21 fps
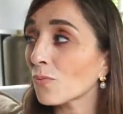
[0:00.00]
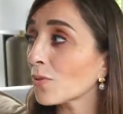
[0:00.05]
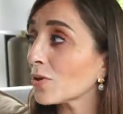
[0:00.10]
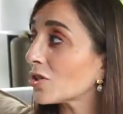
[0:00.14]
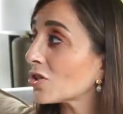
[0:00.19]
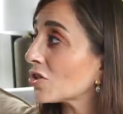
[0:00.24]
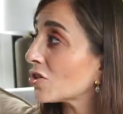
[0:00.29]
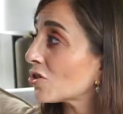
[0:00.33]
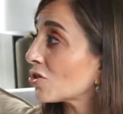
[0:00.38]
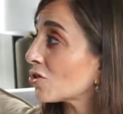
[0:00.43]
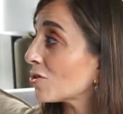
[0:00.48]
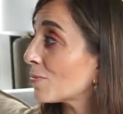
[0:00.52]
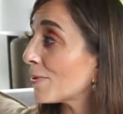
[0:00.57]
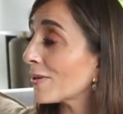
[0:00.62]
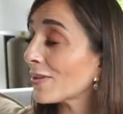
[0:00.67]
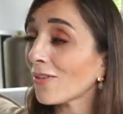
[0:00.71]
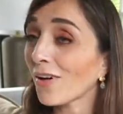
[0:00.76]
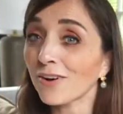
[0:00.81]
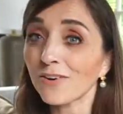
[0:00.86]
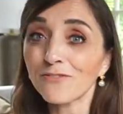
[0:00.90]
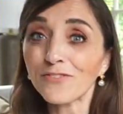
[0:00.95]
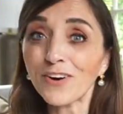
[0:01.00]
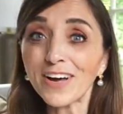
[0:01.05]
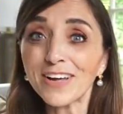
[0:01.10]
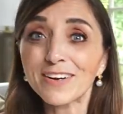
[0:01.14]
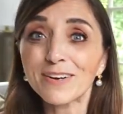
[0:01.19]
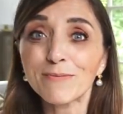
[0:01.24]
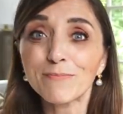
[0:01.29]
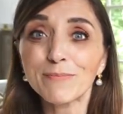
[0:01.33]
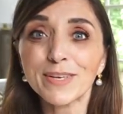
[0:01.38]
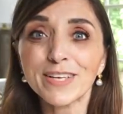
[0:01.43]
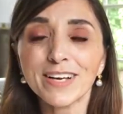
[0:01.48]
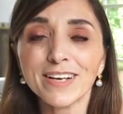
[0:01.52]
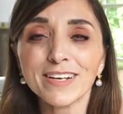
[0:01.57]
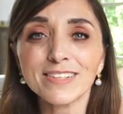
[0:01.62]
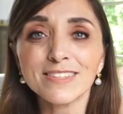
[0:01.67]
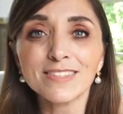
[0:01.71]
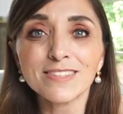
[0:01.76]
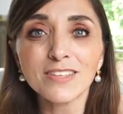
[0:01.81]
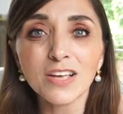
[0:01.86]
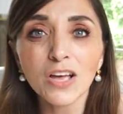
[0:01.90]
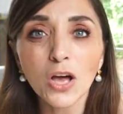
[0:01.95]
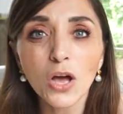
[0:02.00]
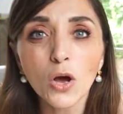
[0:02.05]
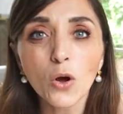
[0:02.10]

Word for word: which should be a lot of fun because